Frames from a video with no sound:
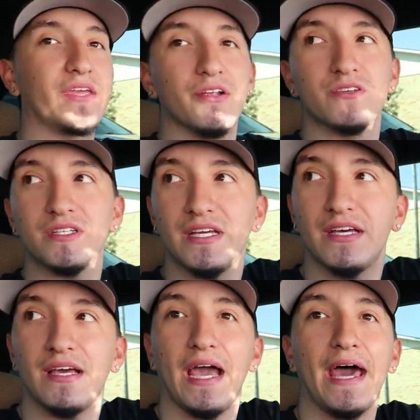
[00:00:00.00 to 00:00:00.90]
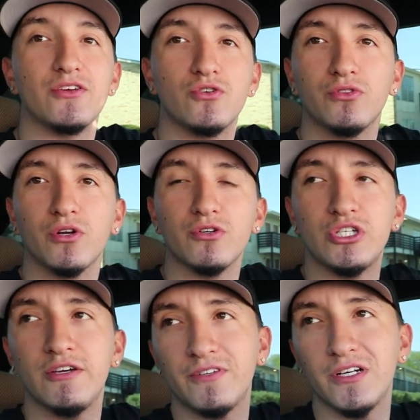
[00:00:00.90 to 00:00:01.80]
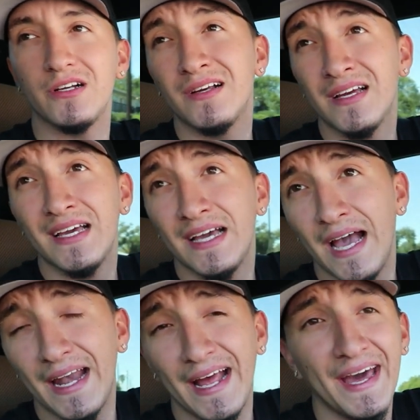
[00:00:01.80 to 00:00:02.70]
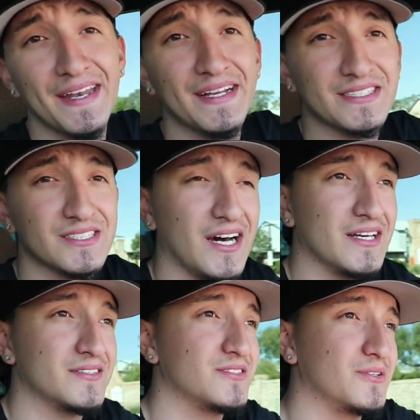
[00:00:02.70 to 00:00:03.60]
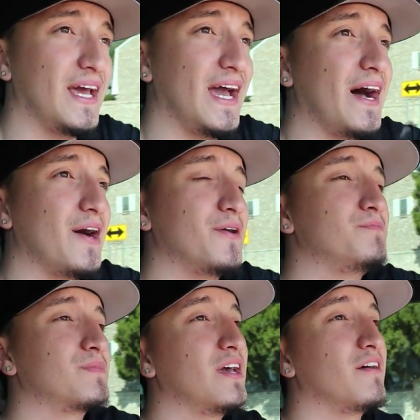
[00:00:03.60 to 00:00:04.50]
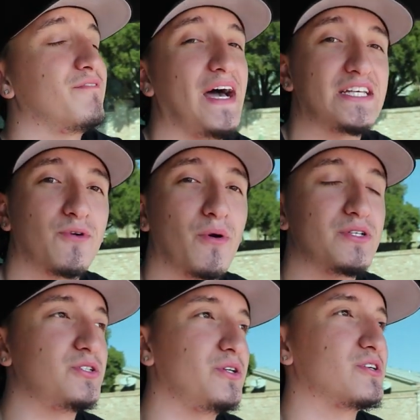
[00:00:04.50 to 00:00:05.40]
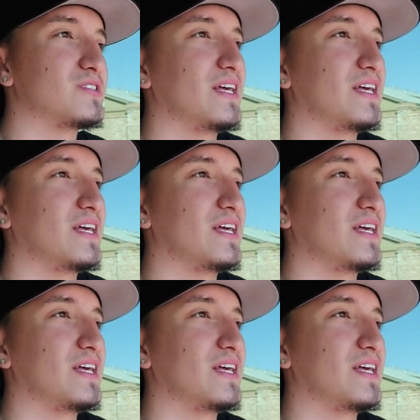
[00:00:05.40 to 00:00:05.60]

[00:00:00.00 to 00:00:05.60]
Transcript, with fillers: of gears in it, it had a short throw shifter, and it had an exhaust. So now, fast forward two years